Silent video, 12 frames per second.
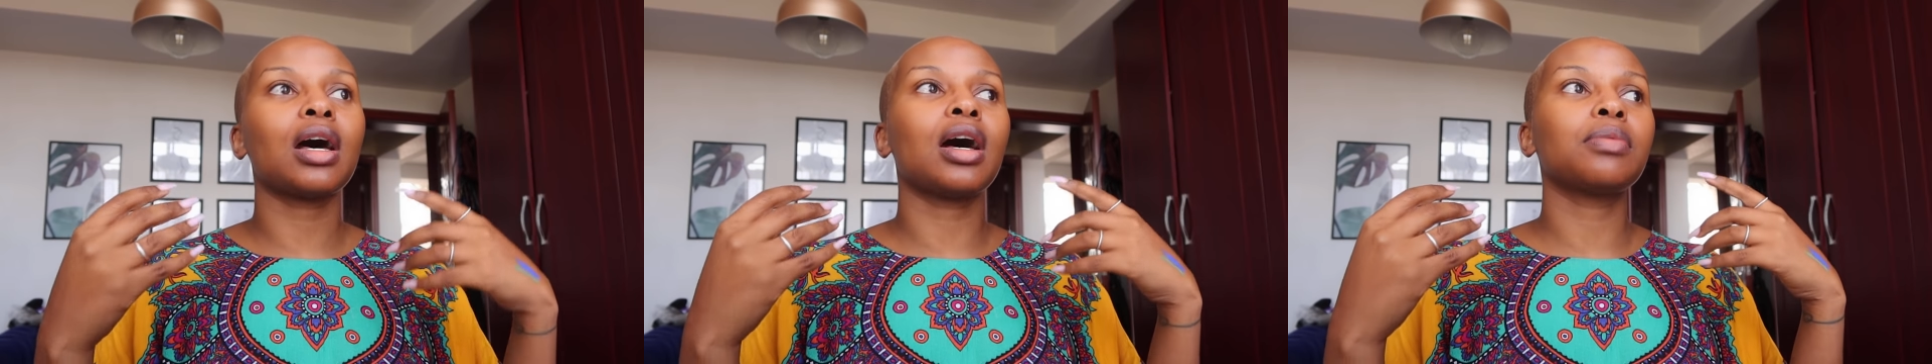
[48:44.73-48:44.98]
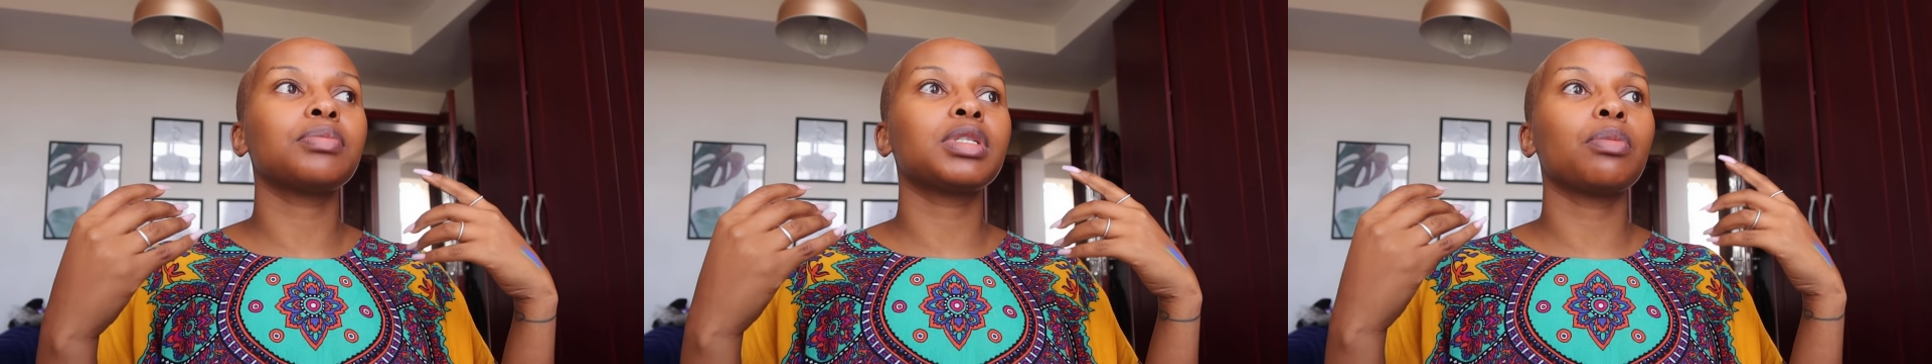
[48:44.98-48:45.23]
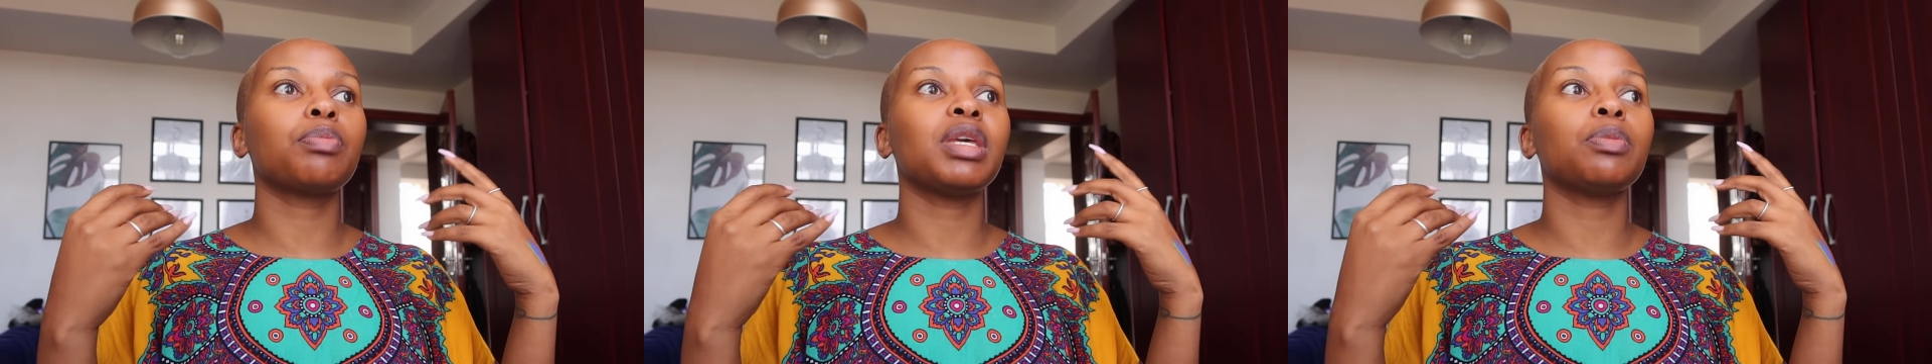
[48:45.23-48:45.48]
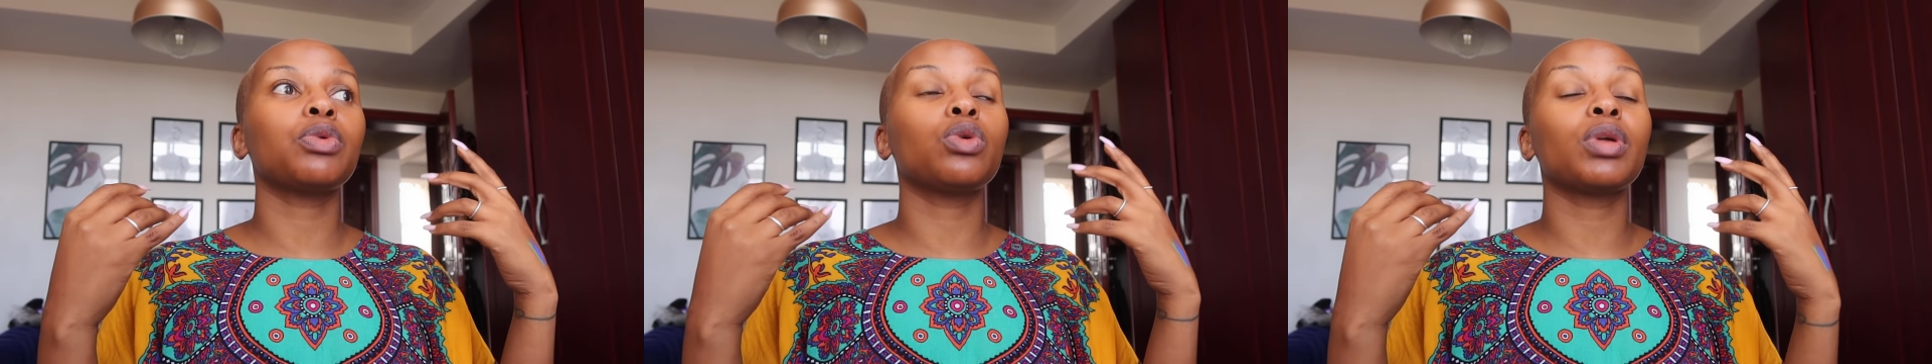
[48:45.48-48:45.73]
Some
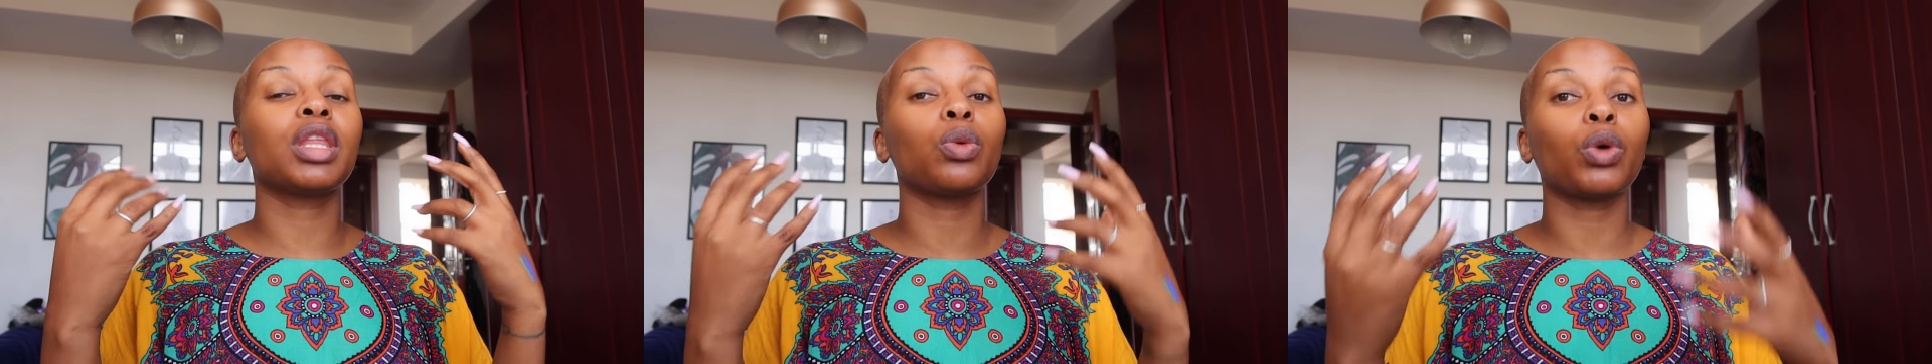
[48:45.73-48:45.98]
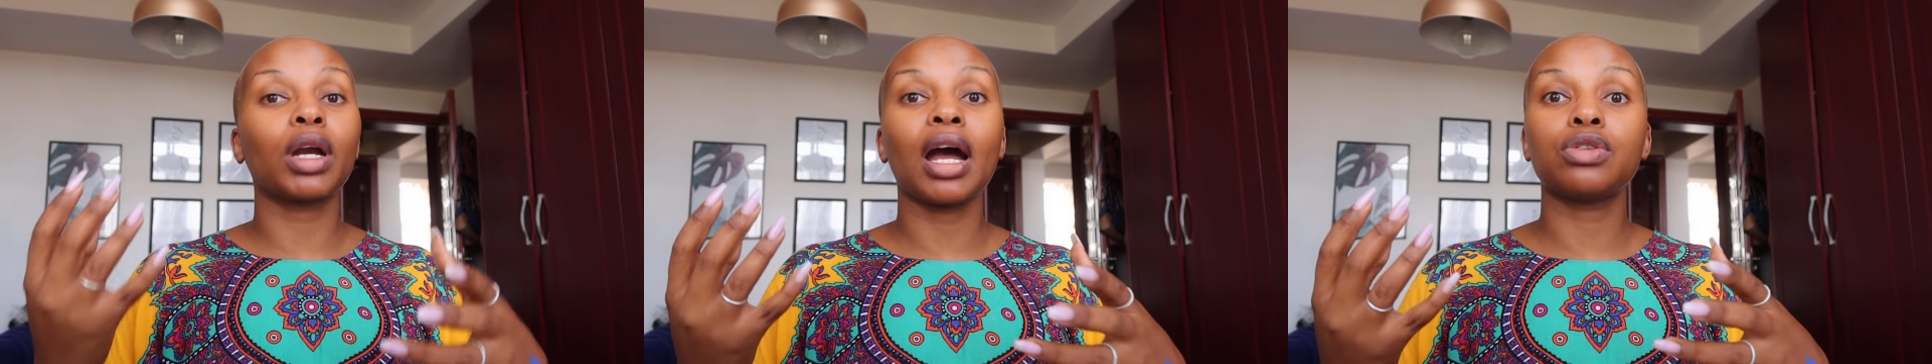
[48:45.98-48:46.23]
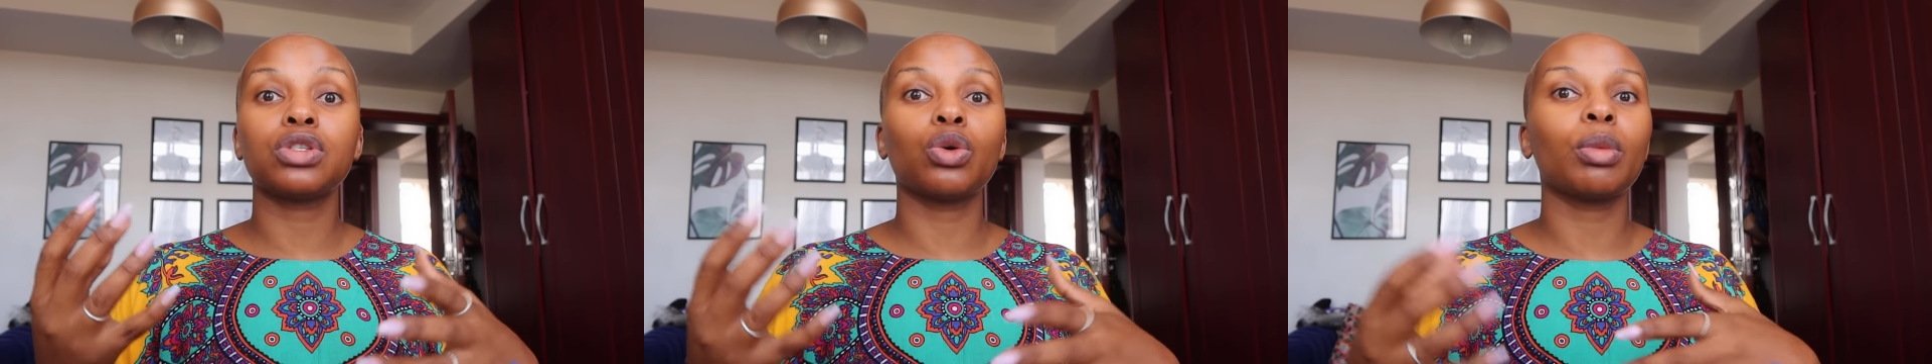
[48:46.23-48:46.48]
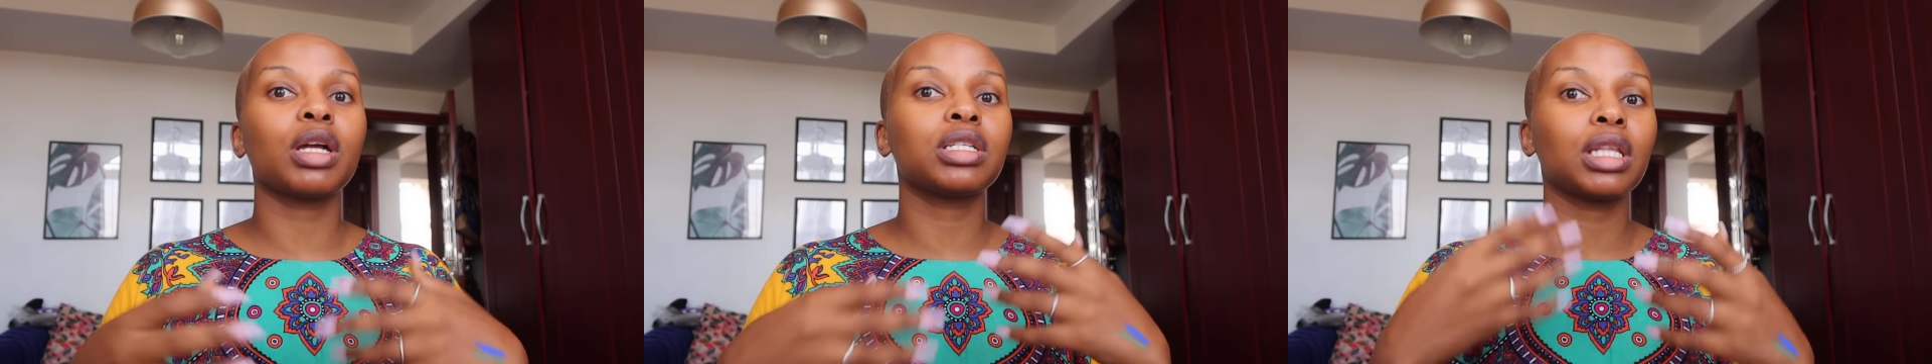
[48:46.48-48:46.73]
people, when they work out
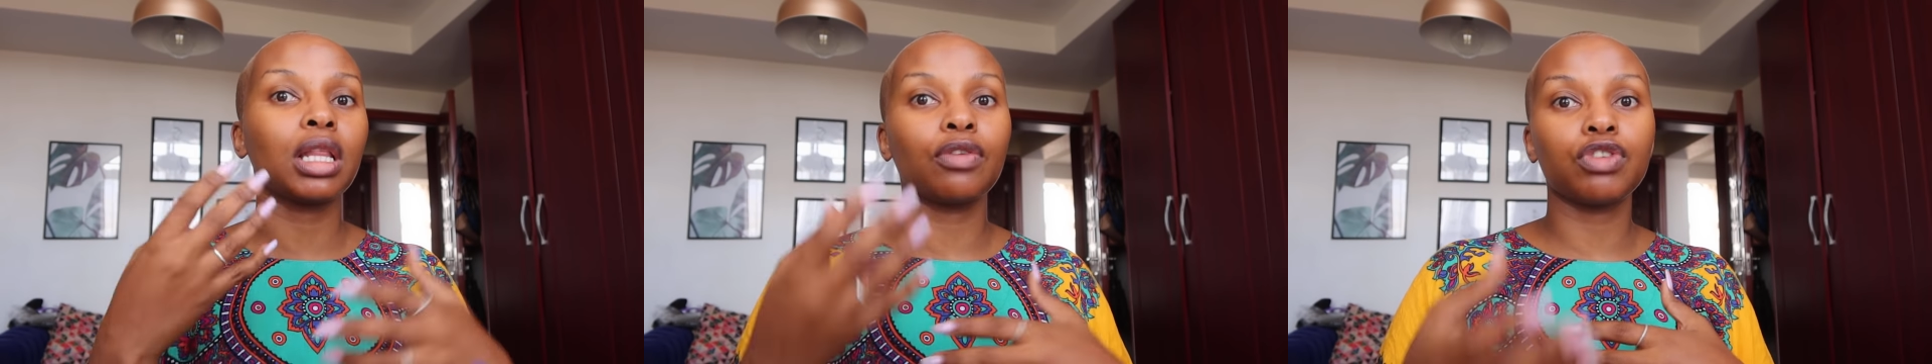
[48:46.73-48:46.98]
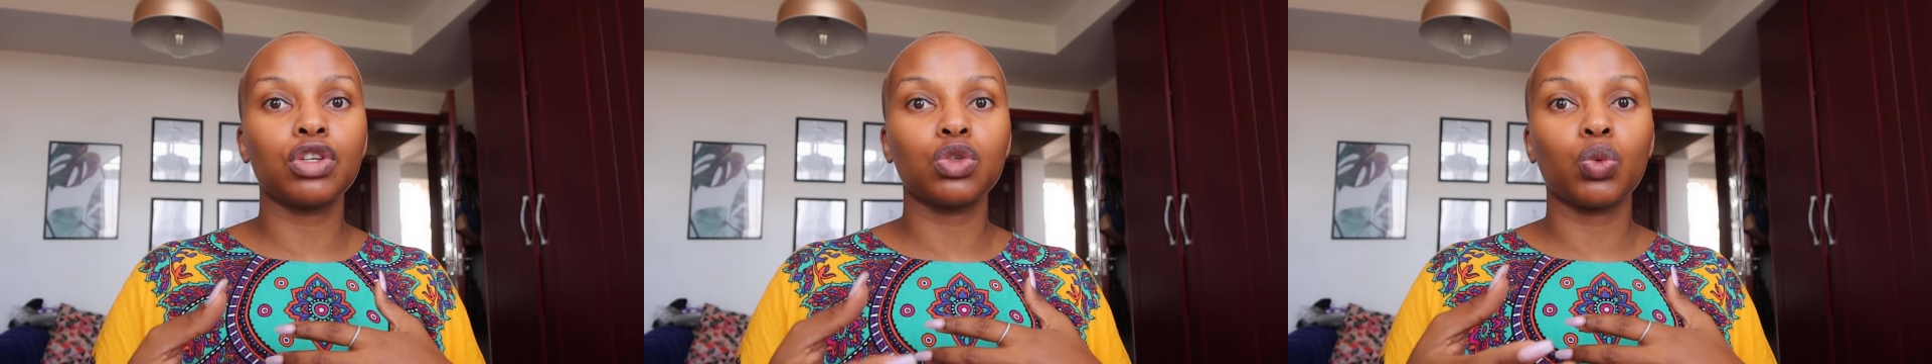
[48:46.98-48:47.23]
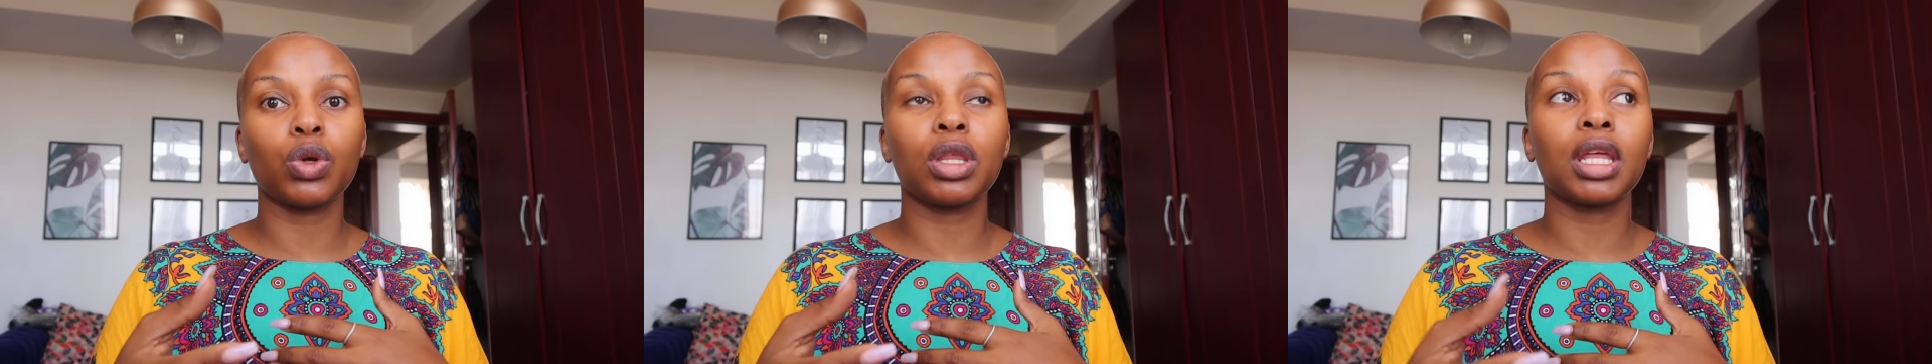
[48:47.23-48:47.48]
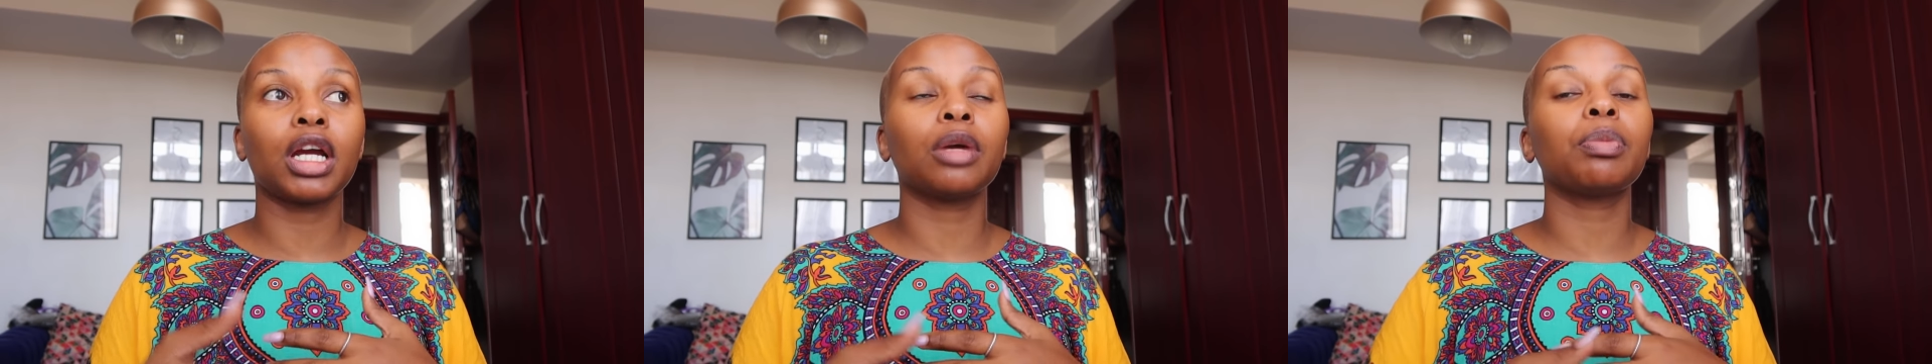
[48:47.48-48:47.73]
so much, they love to use
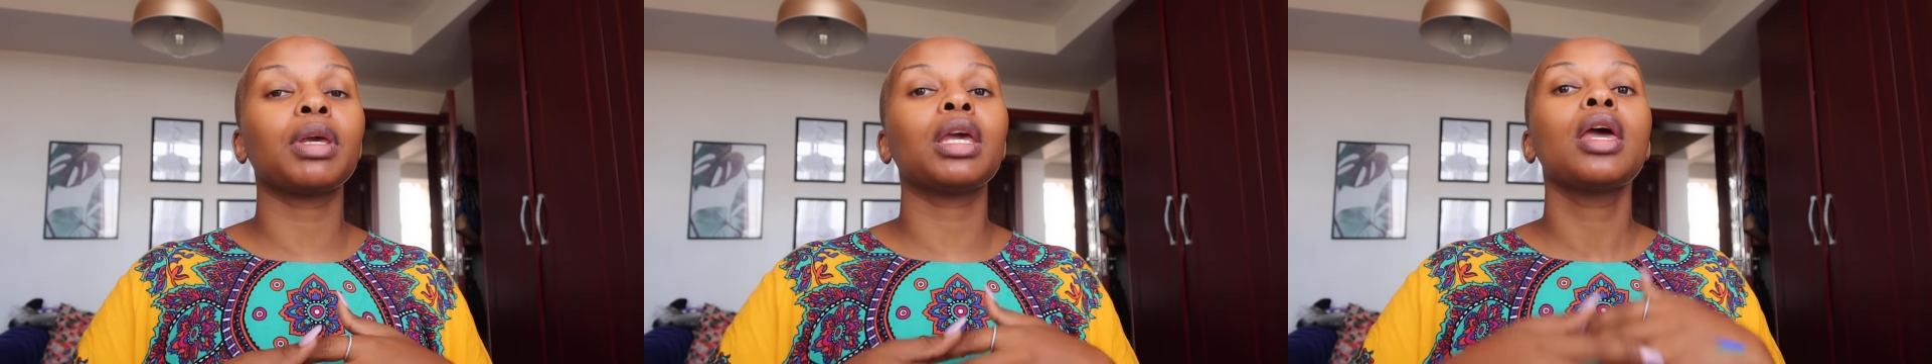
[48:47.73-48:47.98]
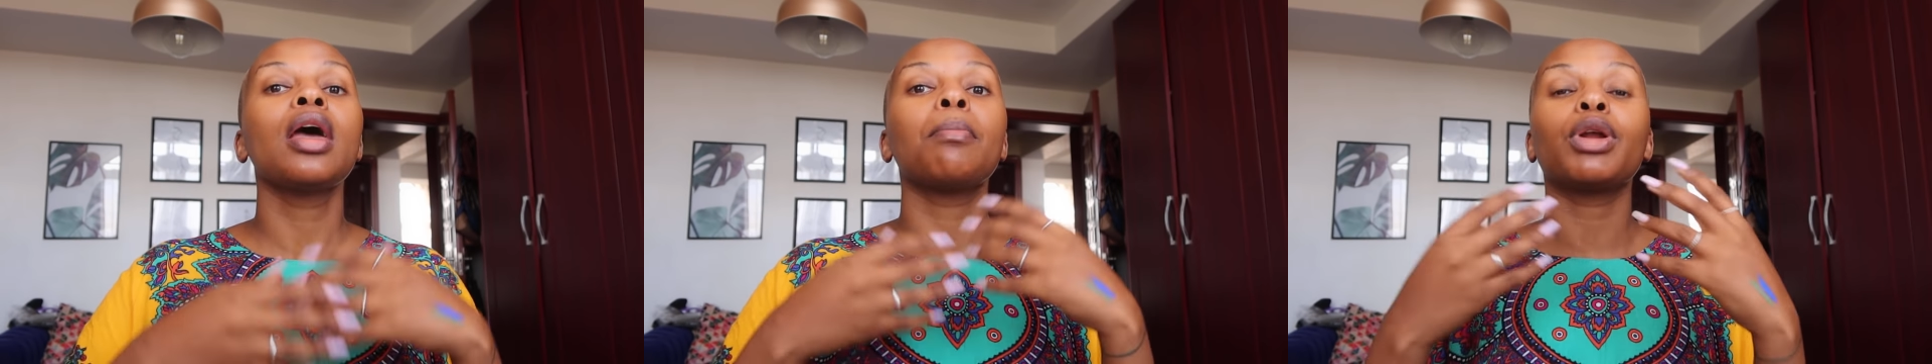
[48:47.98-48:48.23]
wood therapy,